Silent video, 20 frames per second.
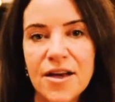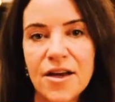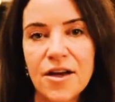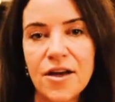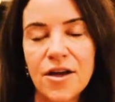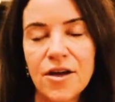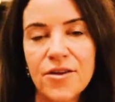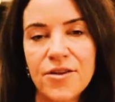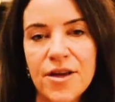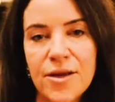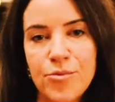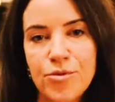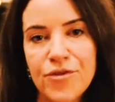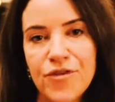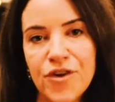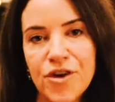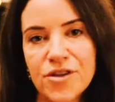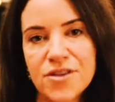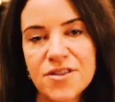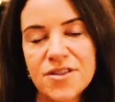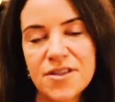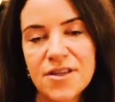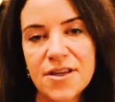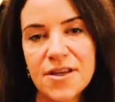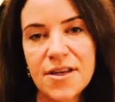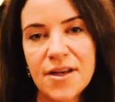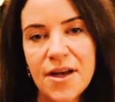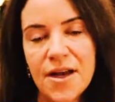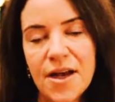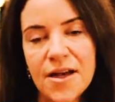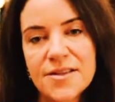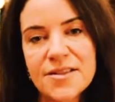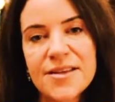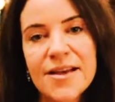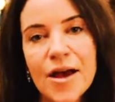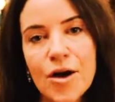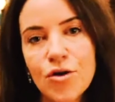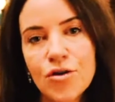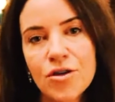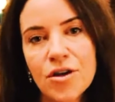and they prefer to
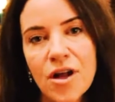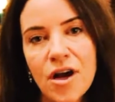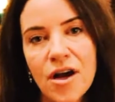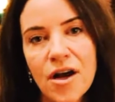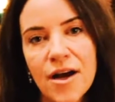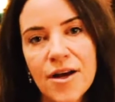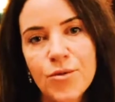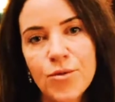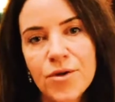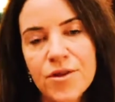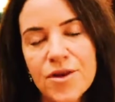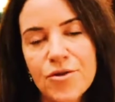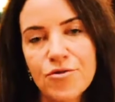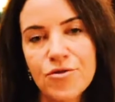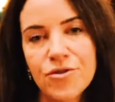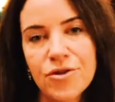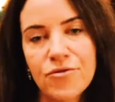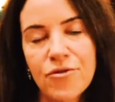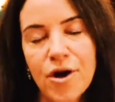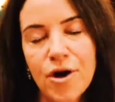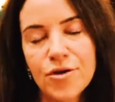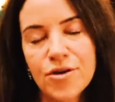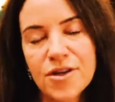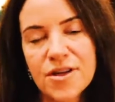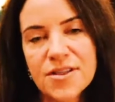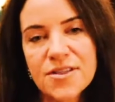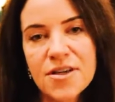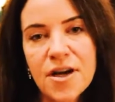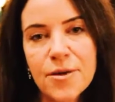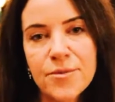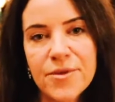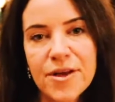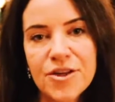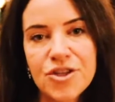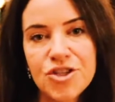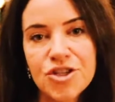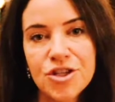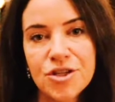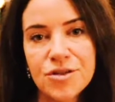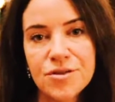get online when they're on their own at a time they
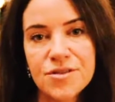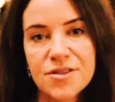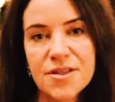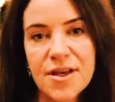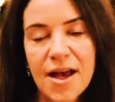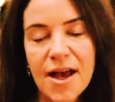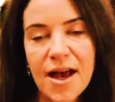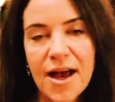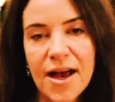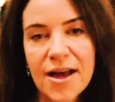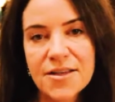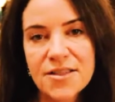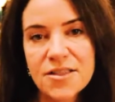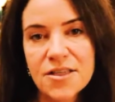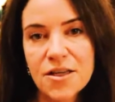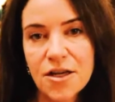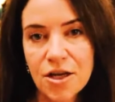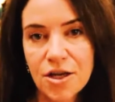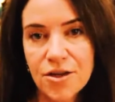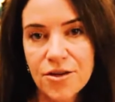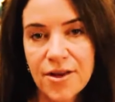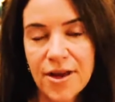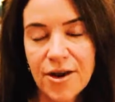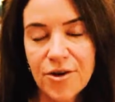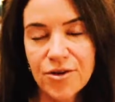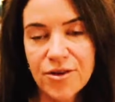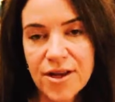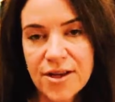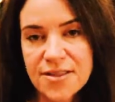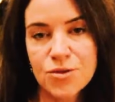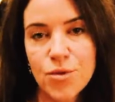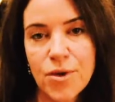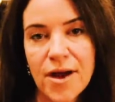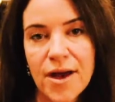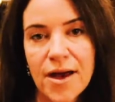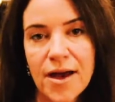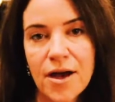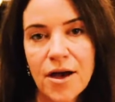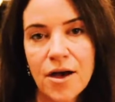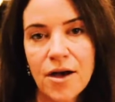choose and to learn there. And that's
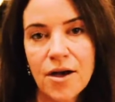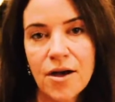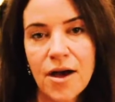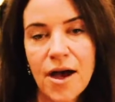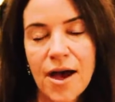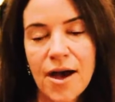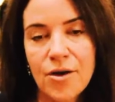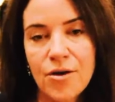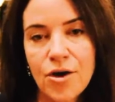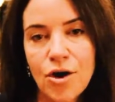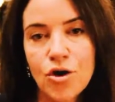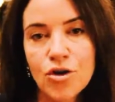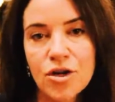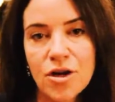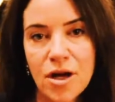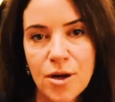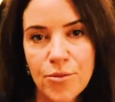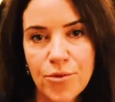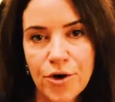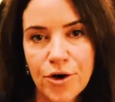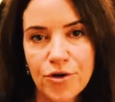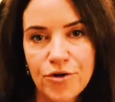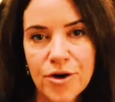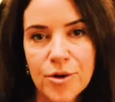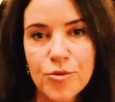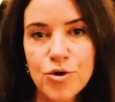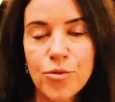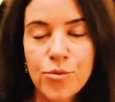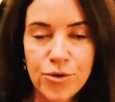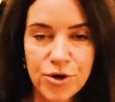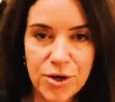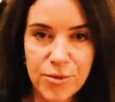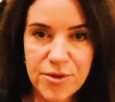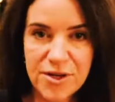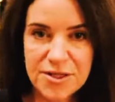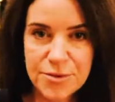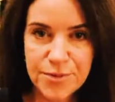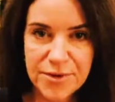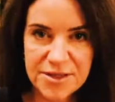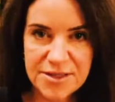where our online program, Your Body
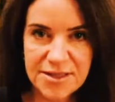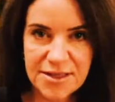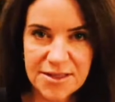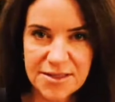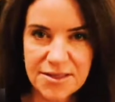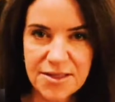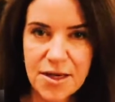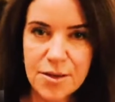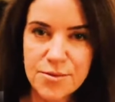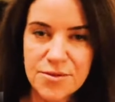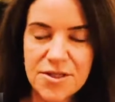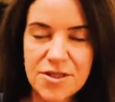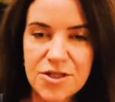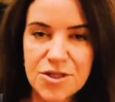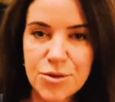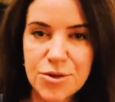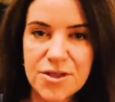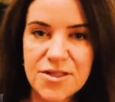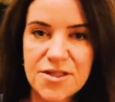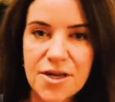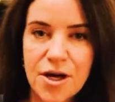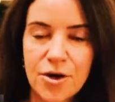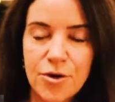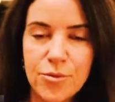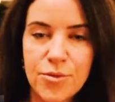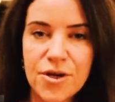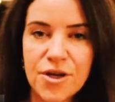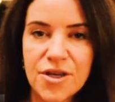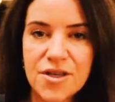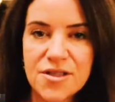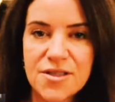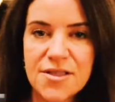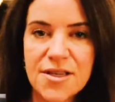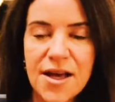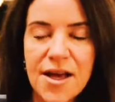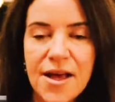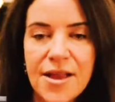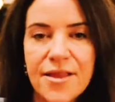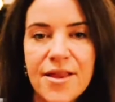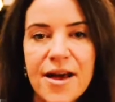Means Business, comes into its own, because
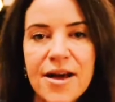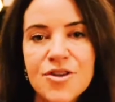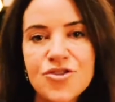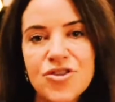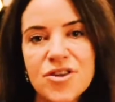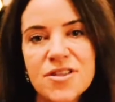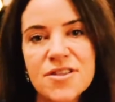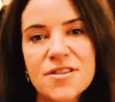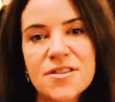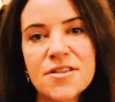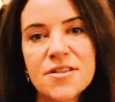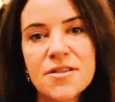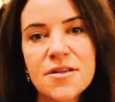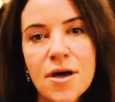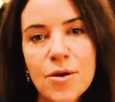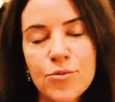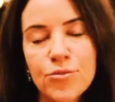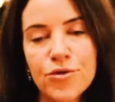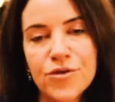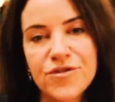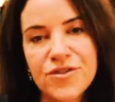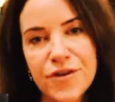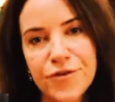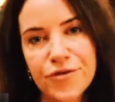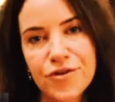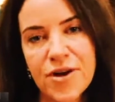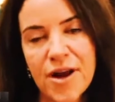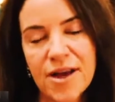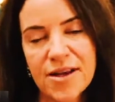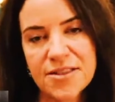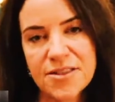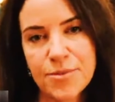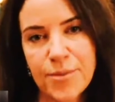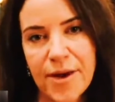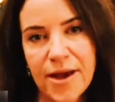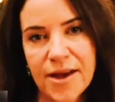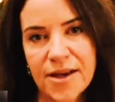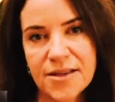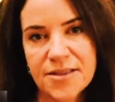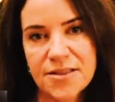that addresses a number of different
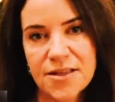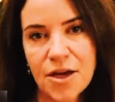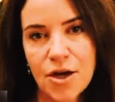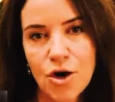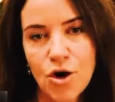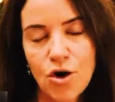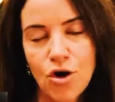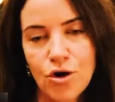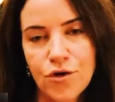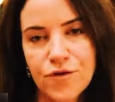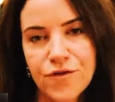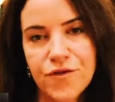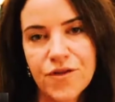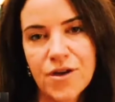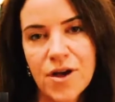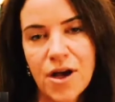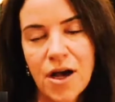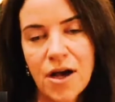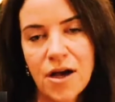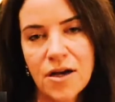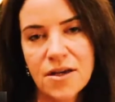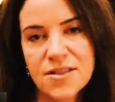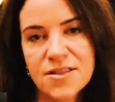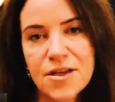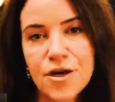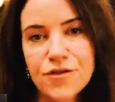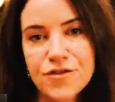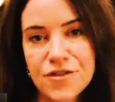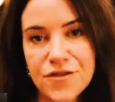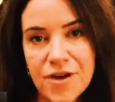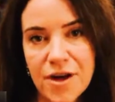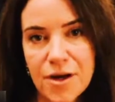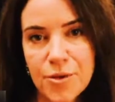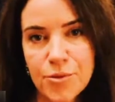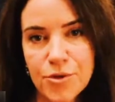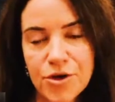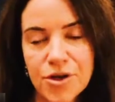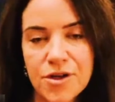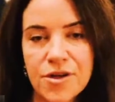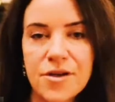aspects of
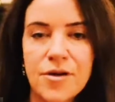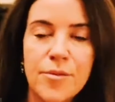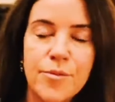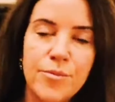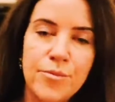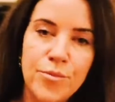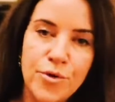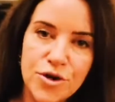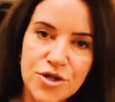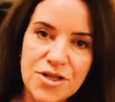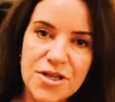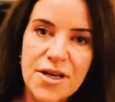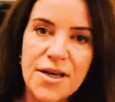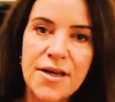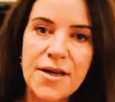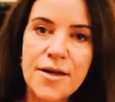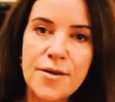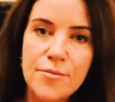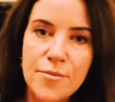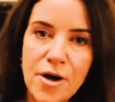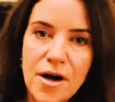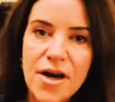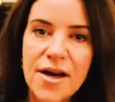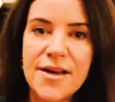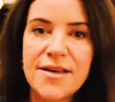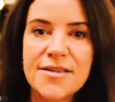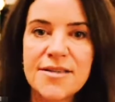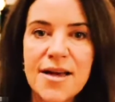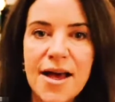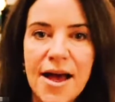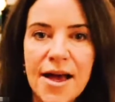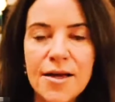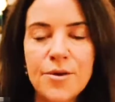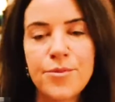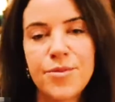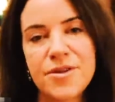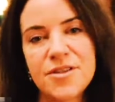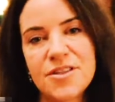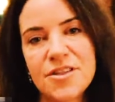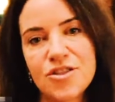self-development, body, mind
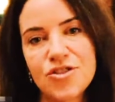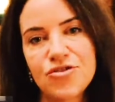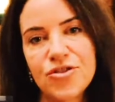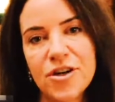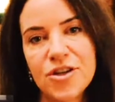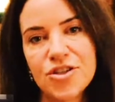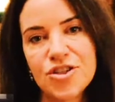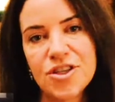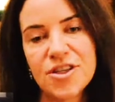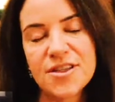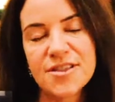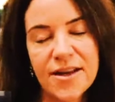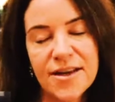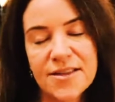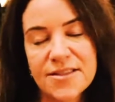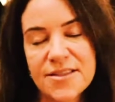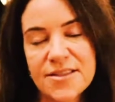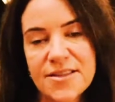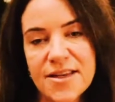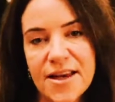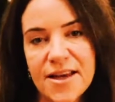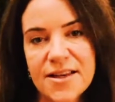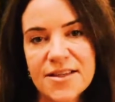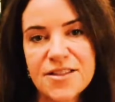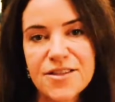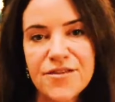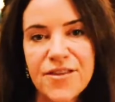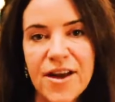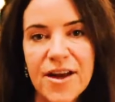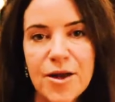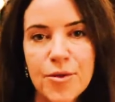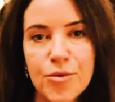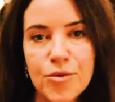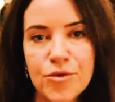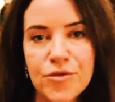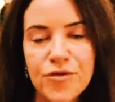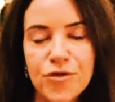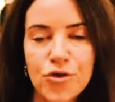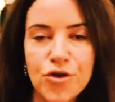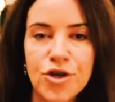and business strategies. And as I say, it's
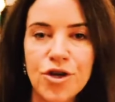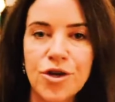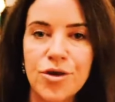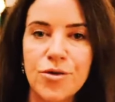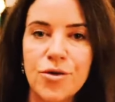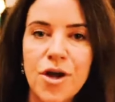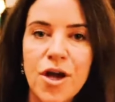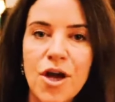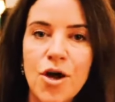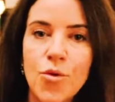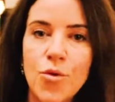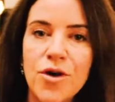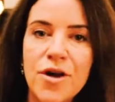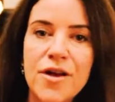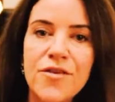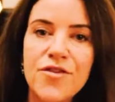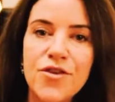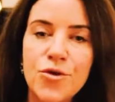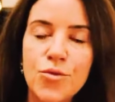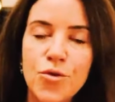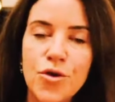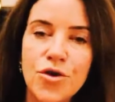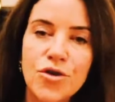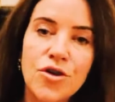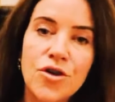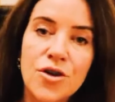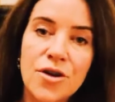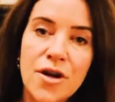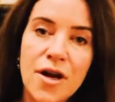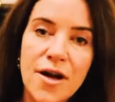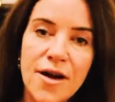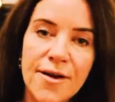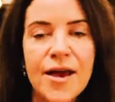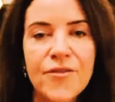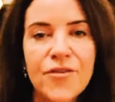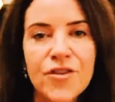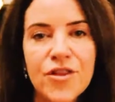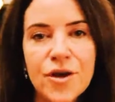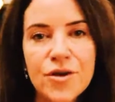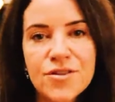available for you whenever you want
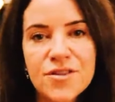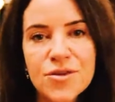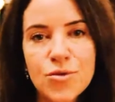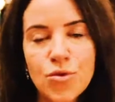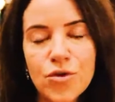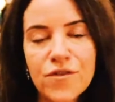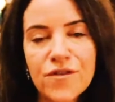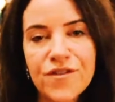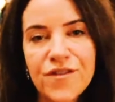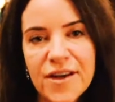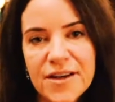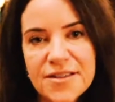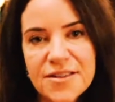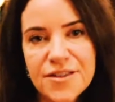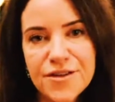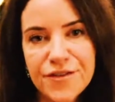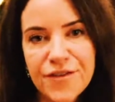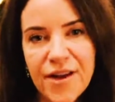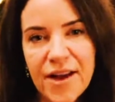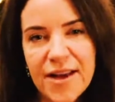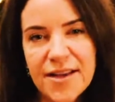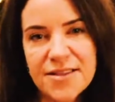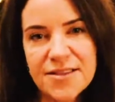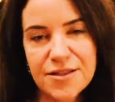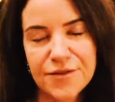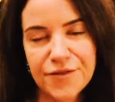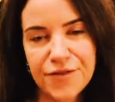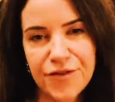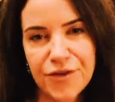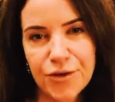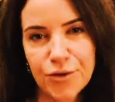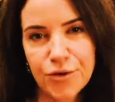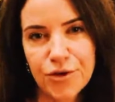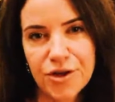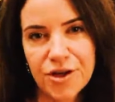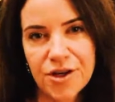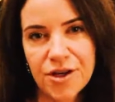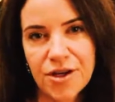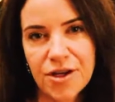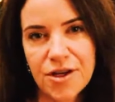online. For those that want face-to-face and feel
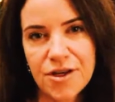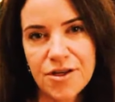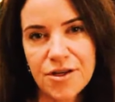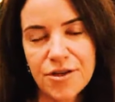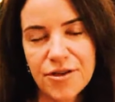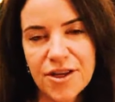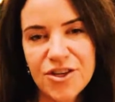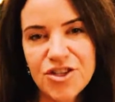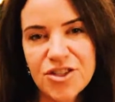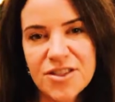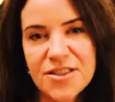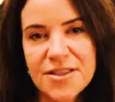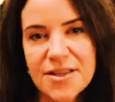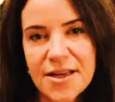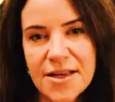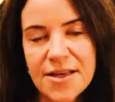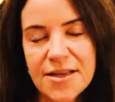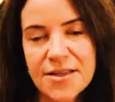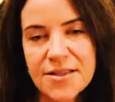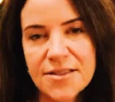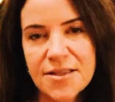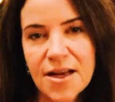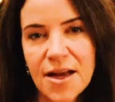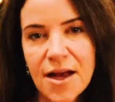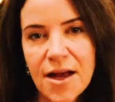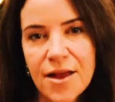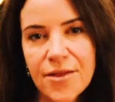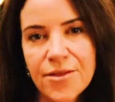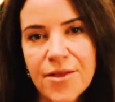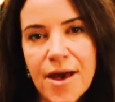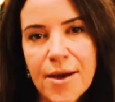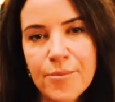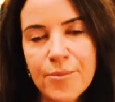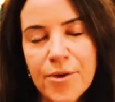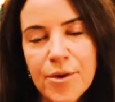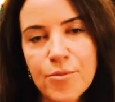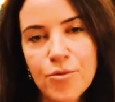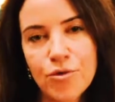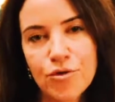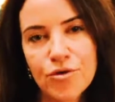that they just need that
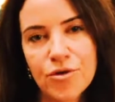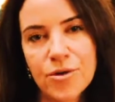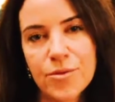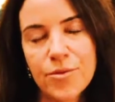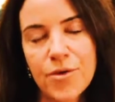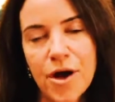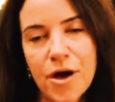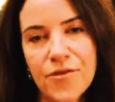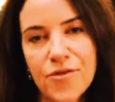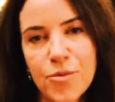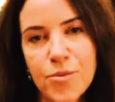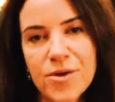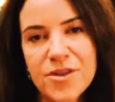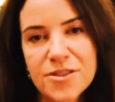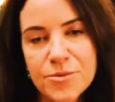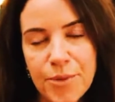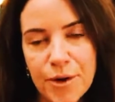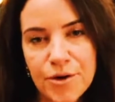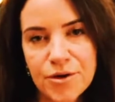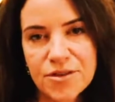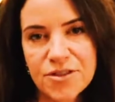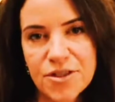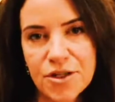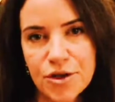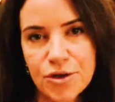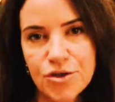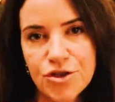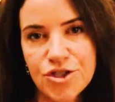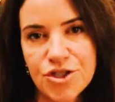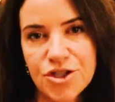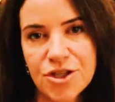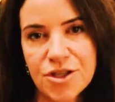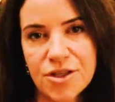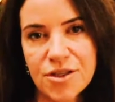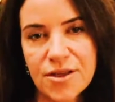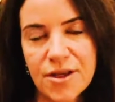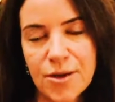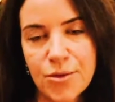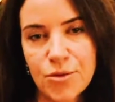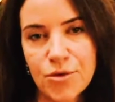bit more of a bespoke
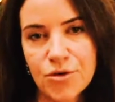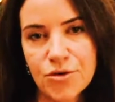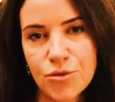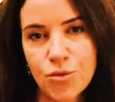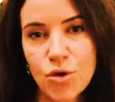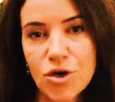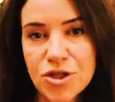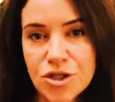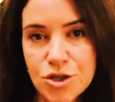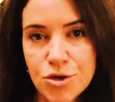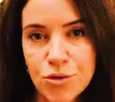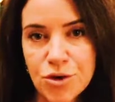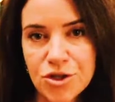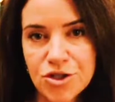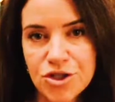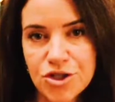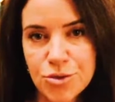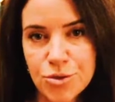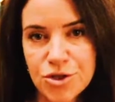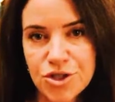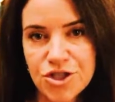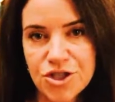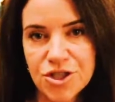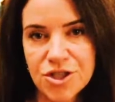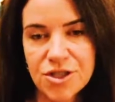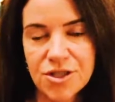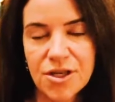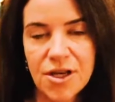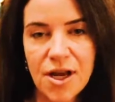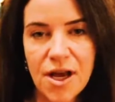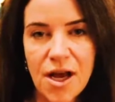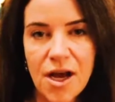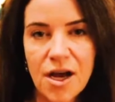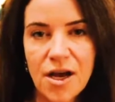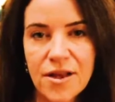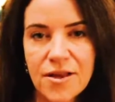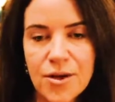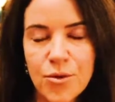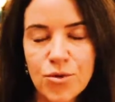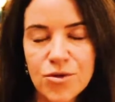solution, they want one-to-one tuition,
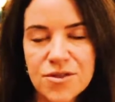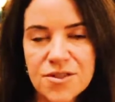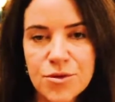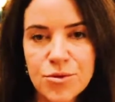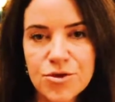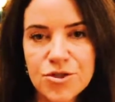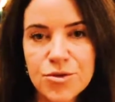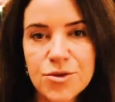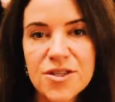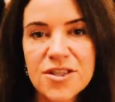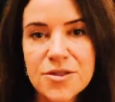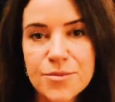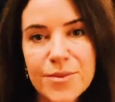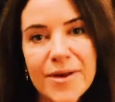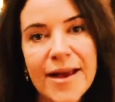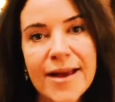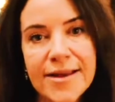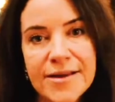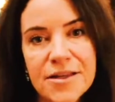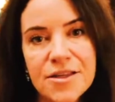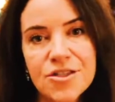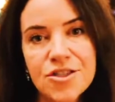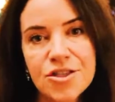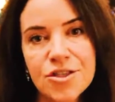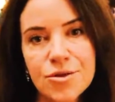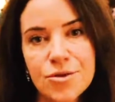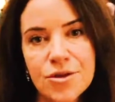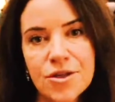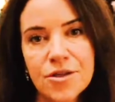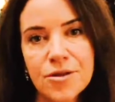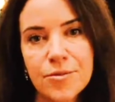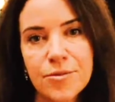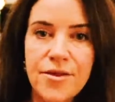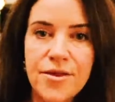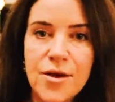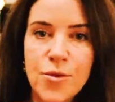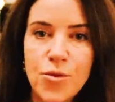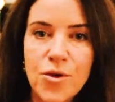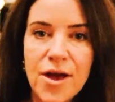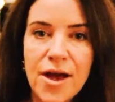they want someone to explain it to them,
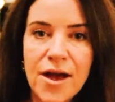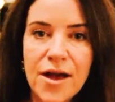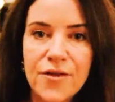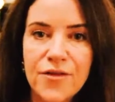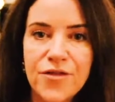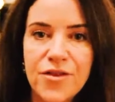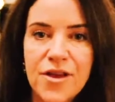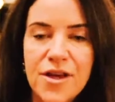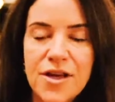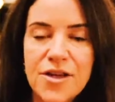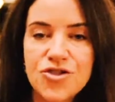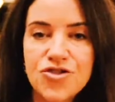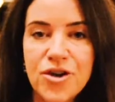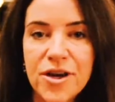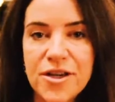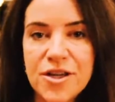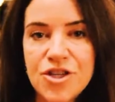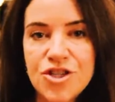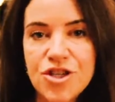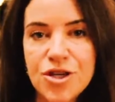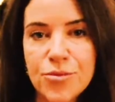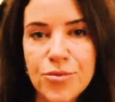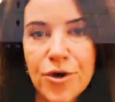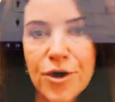then we have the Traineeship